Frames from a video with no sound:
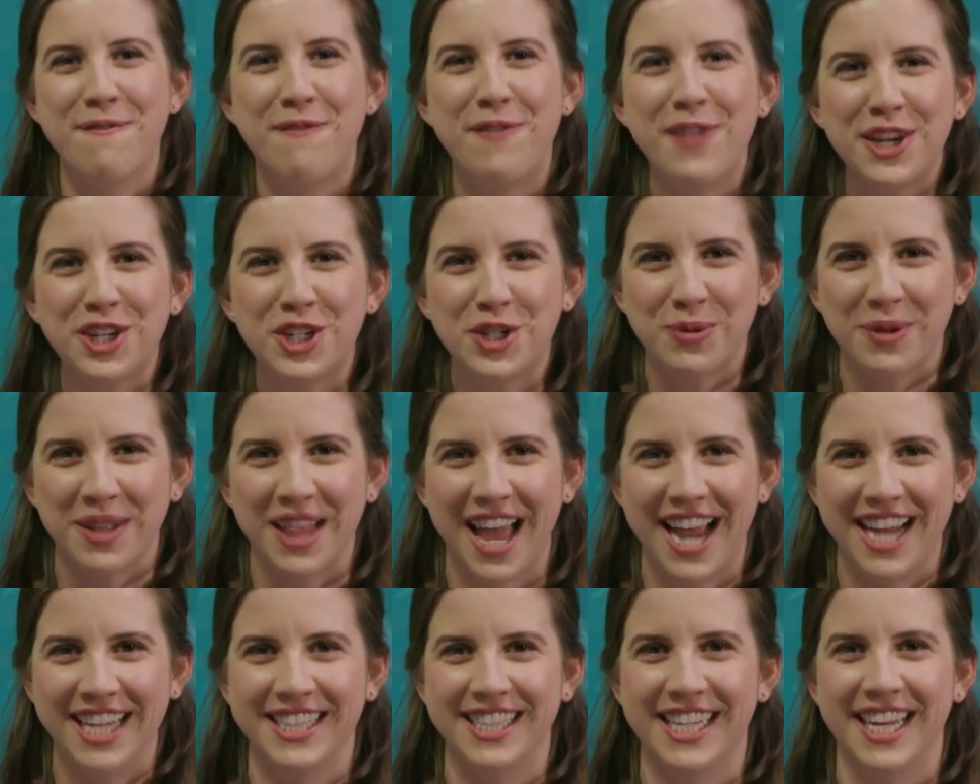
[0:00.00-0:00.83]

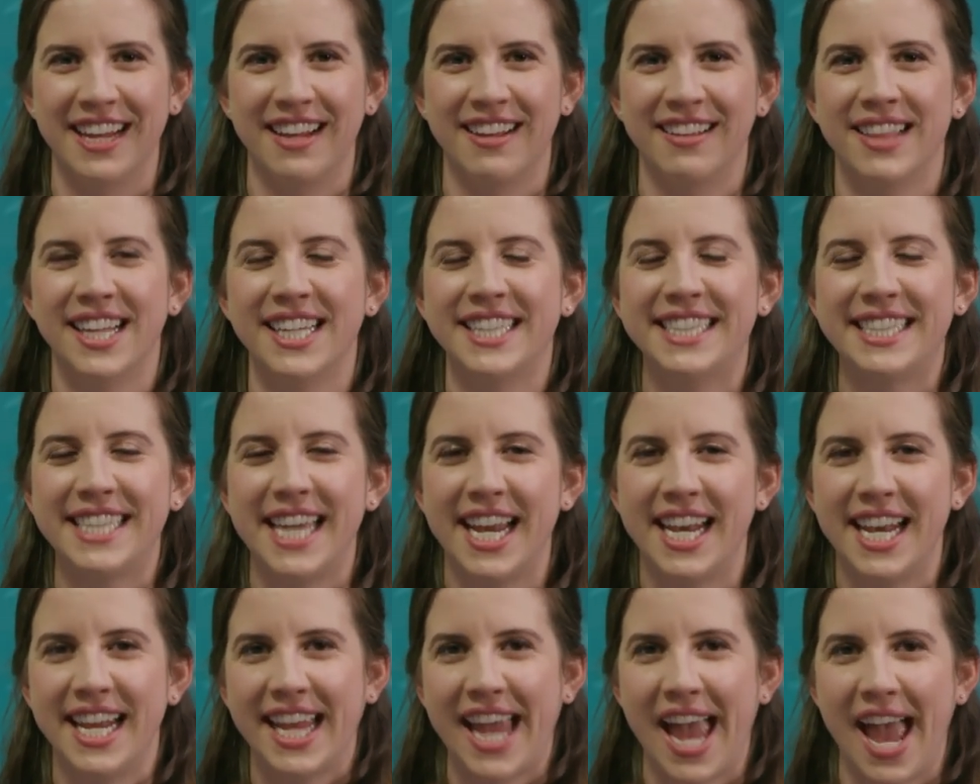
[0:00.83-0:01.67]
Visualizing. Let's
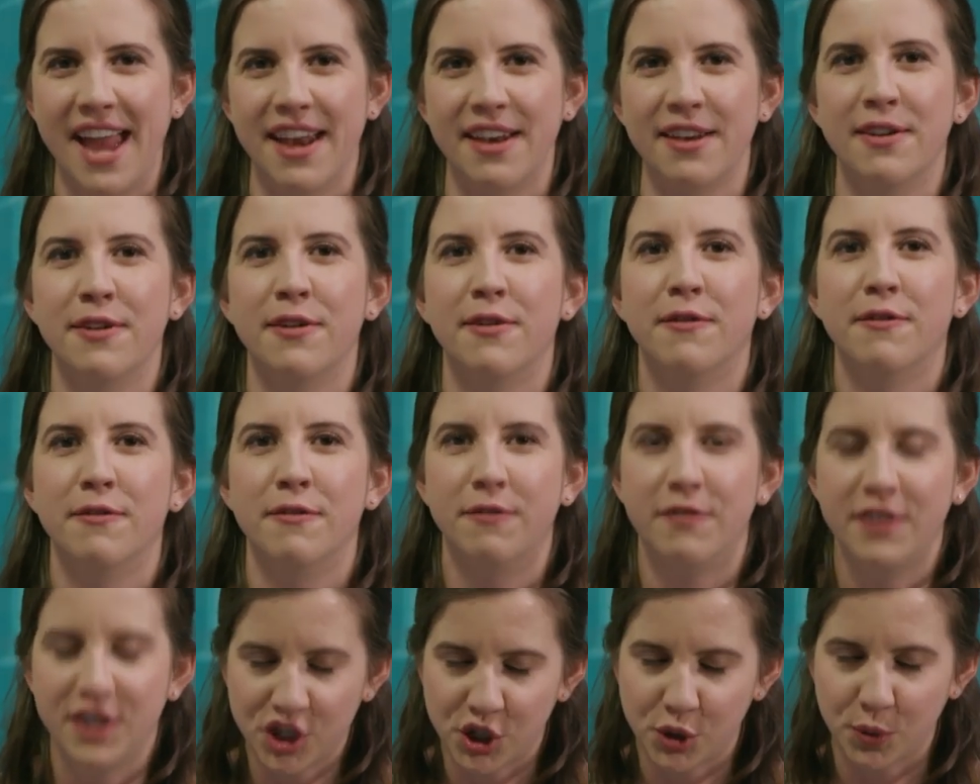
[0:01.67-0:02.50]
say it again.
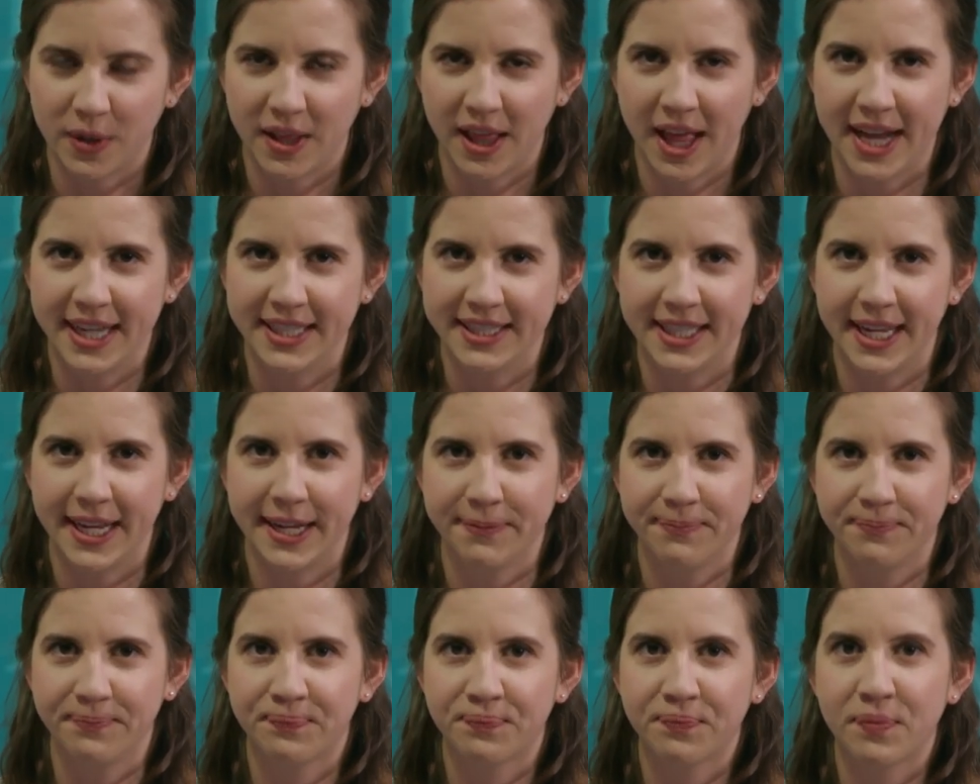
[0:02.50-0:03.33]

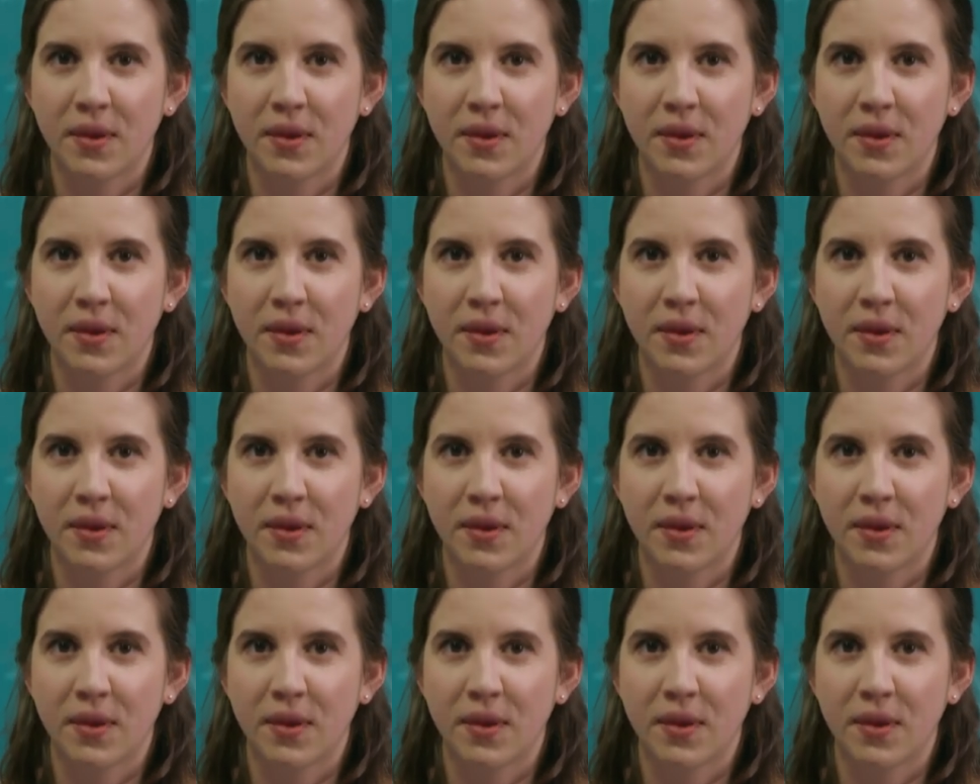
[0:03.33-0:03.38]
Visualizing.